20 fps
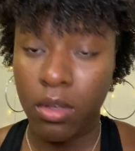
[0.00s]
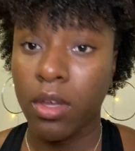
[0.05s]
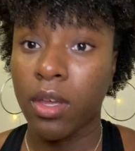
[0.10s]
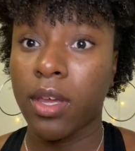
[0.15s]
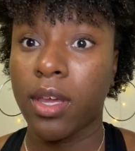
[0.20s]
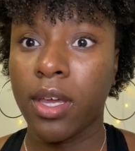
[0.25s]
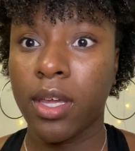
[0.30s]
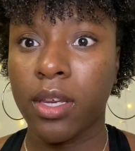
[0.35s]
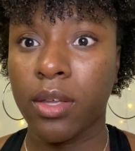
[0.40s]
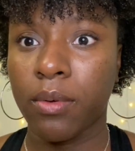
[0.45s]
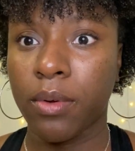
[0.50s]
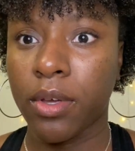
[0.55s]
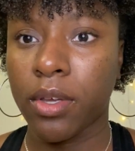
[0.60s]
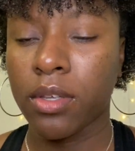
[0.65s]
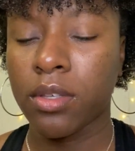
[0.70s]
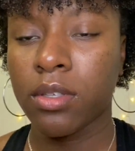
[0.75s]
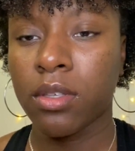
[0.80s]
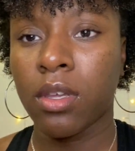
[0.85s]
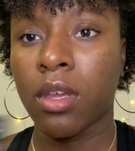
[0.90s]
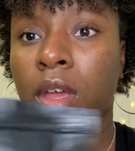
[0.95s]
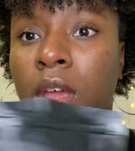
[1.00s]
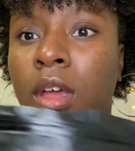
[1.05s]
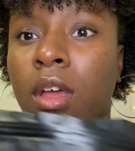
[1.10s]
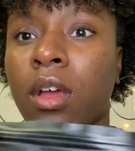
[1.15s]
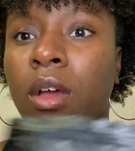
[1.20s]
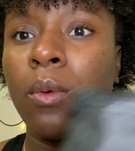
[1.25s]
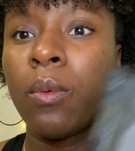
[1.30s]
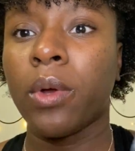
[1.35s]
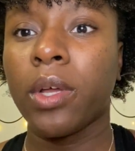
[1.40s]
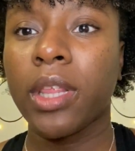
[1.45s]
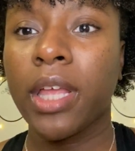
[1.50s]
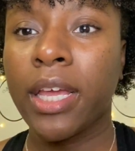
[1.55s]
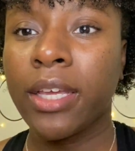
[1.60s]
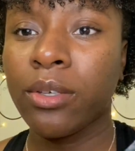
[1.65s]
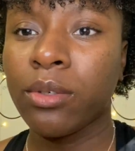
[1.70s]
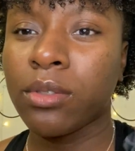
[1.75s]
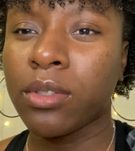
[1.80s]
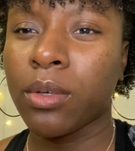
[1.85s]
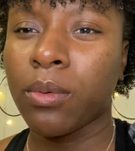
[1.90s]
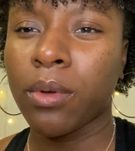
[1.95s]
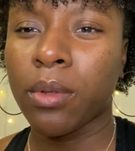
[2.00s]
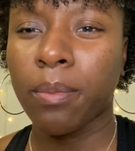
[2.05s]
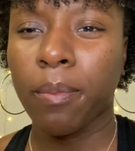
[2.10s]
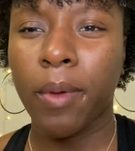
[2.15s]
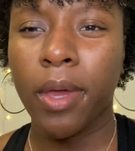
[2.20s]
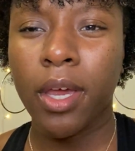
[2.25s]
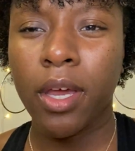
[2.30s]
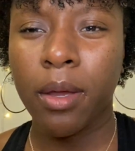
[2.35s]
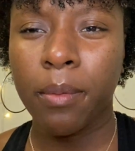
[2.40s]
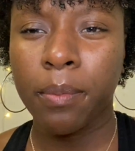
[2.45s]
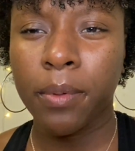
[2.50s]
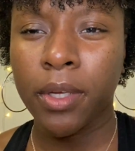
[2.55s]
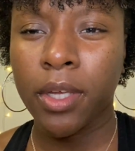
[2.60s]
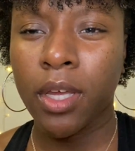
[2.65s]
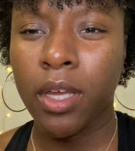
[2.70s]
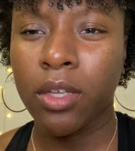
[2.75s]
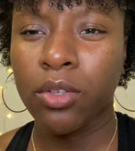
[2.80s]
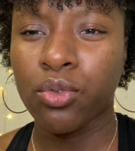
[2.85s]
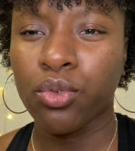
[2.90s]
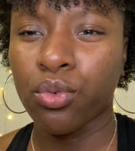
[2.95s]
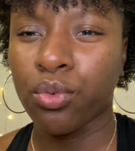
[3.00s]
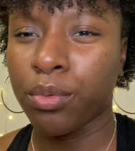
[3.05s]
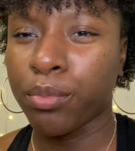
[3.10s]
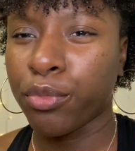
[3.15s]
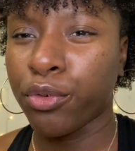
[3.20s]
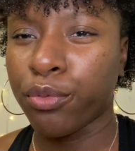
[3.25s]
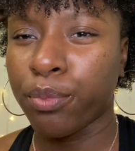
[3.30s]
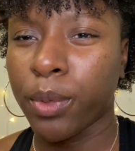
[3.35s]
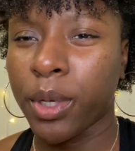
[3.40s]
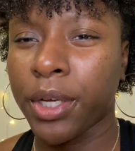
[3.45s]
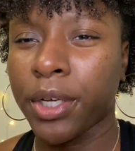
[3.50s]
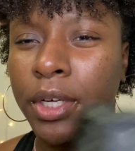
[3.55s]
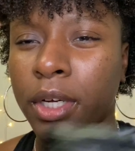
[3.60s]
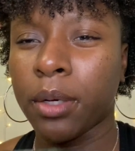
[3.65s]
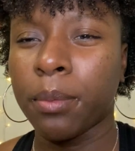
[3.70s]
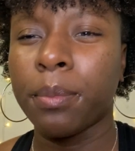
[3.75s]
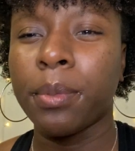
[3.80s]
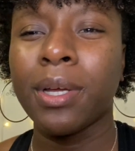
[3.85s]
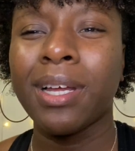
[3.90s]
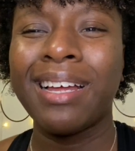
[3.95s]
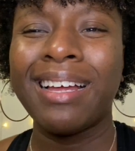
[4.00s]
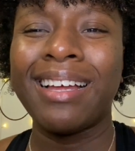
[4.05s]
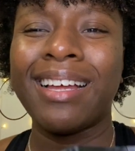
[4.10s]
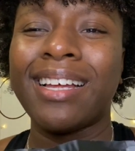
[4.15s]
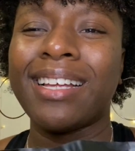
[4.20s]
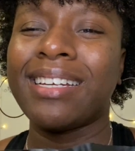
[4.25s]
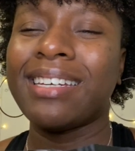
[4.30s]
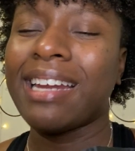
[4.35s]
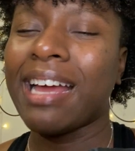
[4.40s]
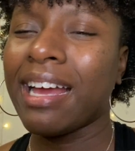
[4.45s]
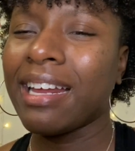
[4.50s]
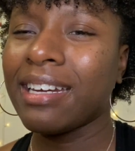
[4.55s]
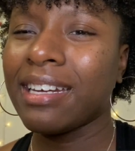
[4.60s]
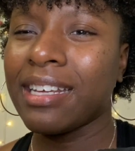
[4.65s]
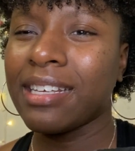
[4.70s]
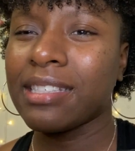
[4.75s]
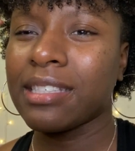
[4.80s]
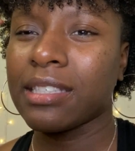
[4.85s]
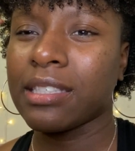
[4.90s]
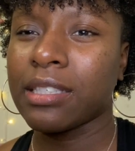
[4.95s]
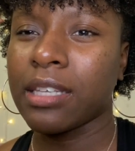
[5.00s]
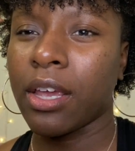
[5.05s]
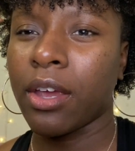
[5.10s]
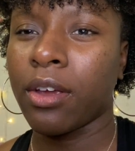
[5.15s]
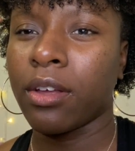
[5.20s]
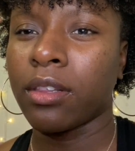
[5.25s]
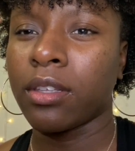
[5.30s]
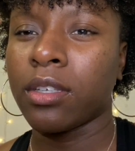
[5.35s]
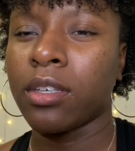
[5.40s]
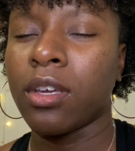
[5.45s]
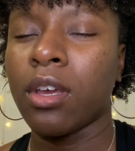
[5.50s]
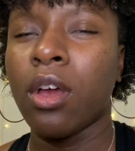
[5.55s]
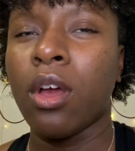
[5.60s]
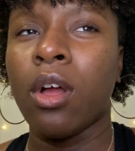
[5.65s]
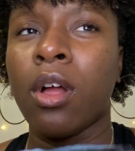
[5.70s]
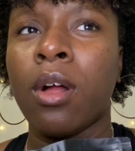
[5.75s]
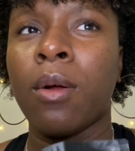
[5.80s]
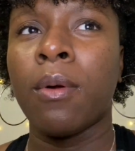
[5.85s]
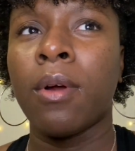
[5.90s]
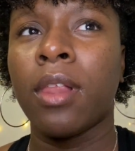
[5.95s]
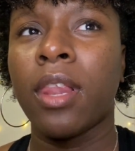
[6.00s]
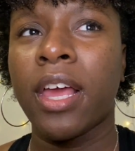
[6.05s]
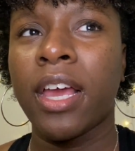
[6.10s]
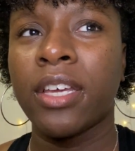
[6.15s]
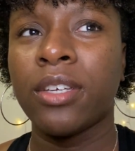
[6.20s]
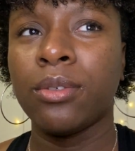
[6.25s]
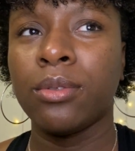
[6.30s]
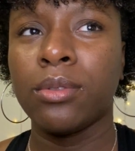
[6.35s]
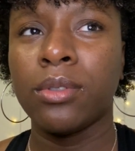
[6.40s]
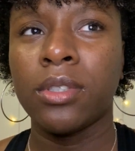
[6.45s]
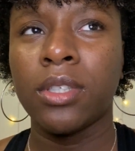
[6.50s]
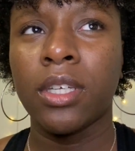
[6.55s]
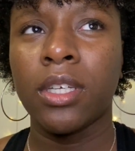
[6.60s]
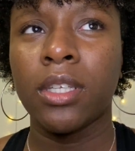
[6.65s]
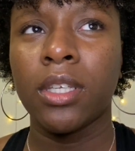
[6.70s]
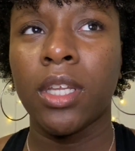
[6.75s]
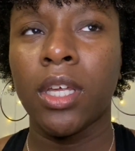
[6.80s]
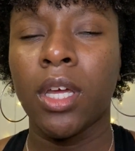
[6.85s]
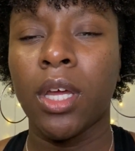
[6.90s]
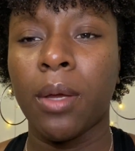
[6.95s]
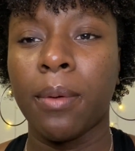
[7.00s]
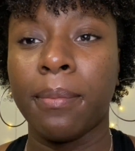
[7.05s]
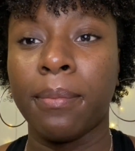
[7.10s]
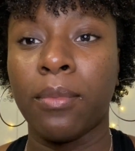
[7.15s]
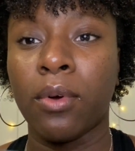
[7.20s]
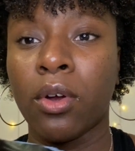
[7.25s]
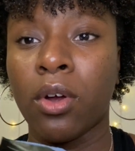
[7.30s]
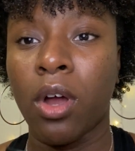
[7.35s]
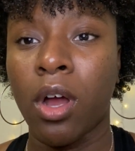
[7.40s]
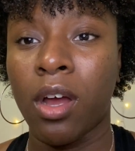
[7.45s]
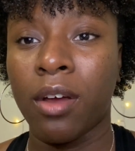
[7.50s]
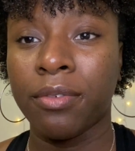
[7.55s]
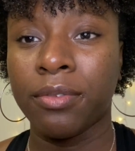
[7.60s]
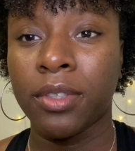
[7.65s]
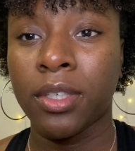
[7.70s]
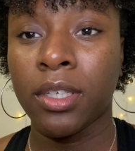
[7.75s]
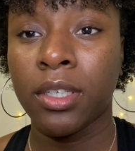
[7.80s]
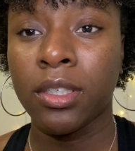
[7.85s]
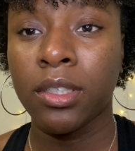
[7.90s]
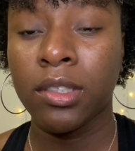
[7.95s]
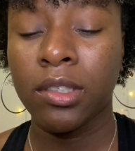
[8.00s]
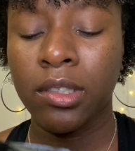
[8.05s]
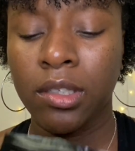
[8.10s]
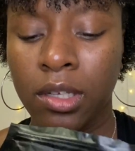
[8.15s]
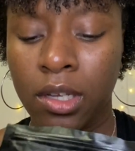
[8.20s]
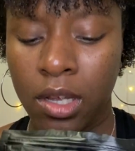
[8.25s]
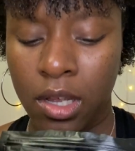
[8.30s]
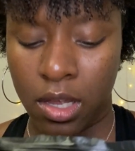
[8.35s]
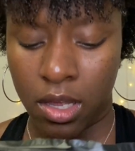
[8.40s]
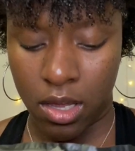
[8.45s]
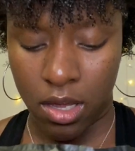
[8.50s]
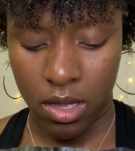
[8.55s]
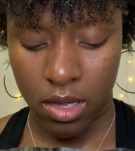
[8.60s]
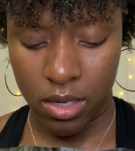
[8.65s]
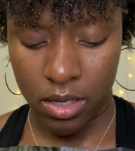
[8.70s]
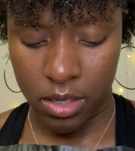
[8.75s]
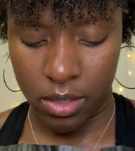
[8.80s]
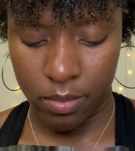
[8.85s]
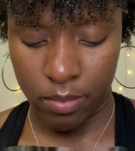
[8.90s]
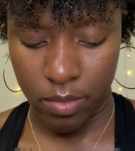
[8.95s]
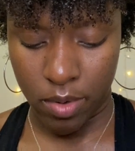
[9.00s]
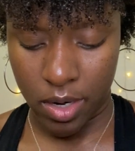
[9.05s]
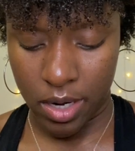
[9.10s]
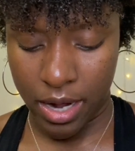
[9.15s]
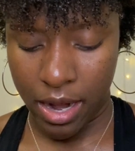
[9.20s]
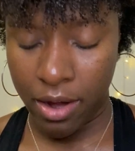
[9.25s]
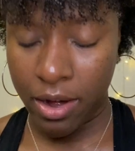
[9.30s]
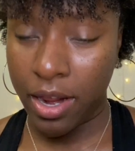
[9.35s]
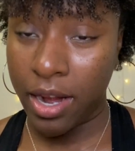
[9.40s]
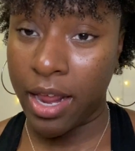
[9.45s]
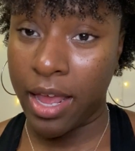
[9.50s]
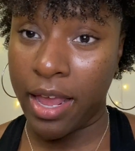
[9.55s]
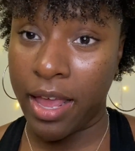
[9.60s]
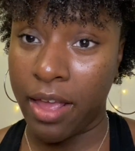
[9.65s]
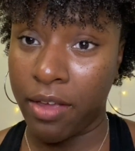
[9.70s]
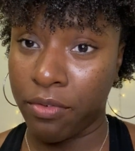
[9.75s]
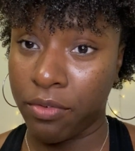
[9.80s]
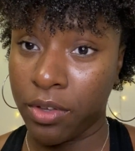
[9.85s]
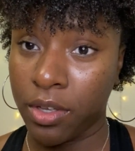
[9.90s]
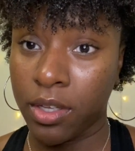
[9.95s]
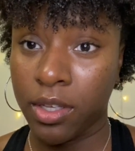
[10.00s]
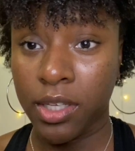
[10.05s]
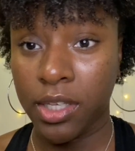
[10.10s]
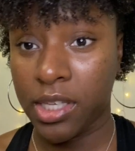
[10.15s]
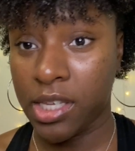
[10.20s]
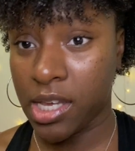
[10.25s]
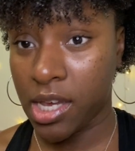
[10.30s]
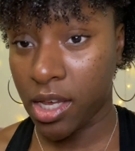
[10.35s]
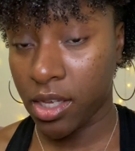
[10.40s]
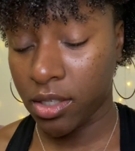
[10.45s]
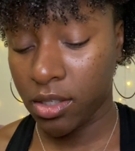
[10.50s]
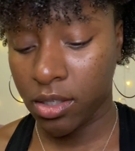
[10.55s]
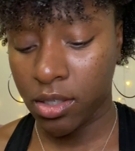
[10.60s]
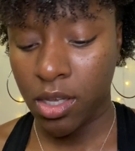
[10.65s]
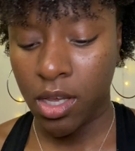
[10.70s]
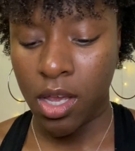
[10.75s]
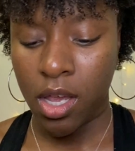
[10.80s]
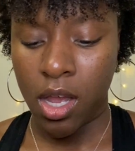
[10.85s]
Anyways, will I use it with makeup again to remove makeup? Not necessarily. Will I use it more often now that I have it? Yes.